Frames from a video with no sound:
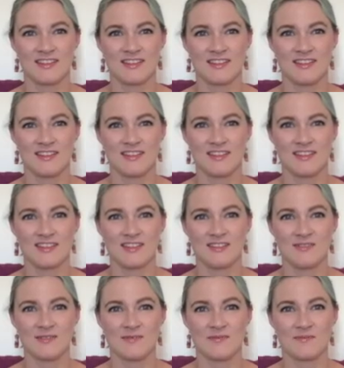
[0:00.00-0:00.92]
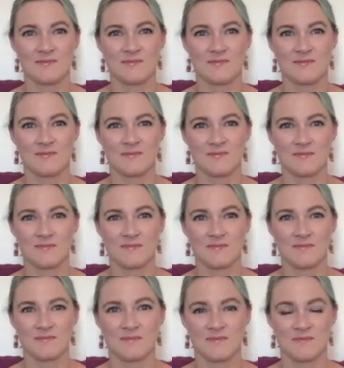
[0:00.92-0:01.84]

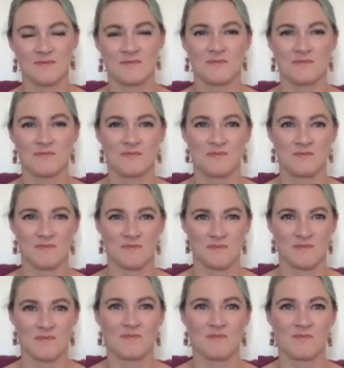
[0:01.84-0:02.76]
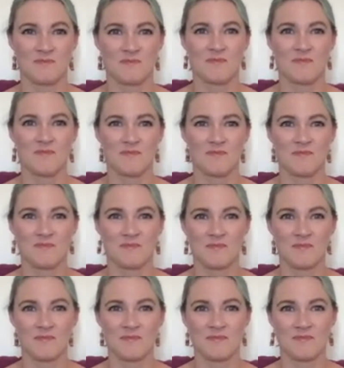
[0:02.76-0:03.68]

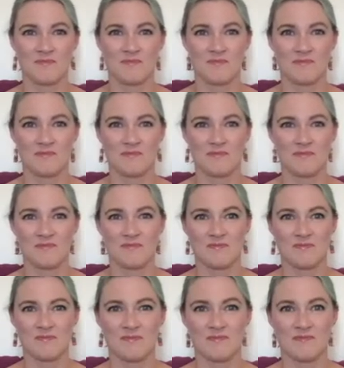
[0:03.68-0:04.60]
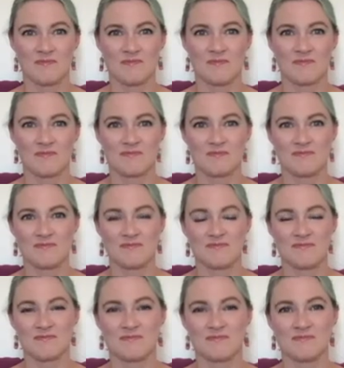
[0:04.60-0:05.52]

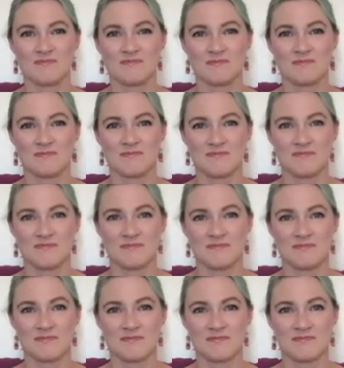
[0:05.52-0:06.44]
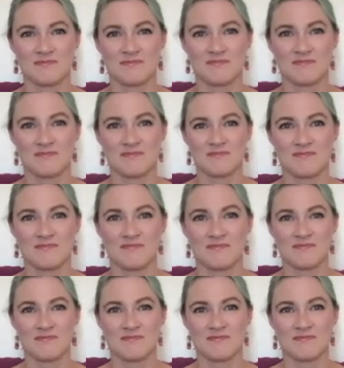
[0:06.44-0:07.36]

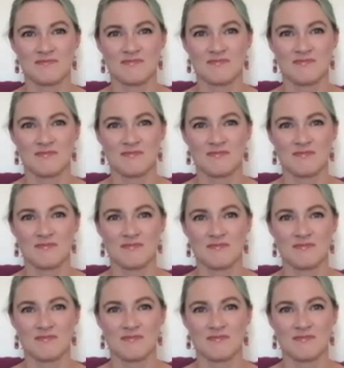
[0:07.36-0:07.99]
No words are spoken by the person on screen.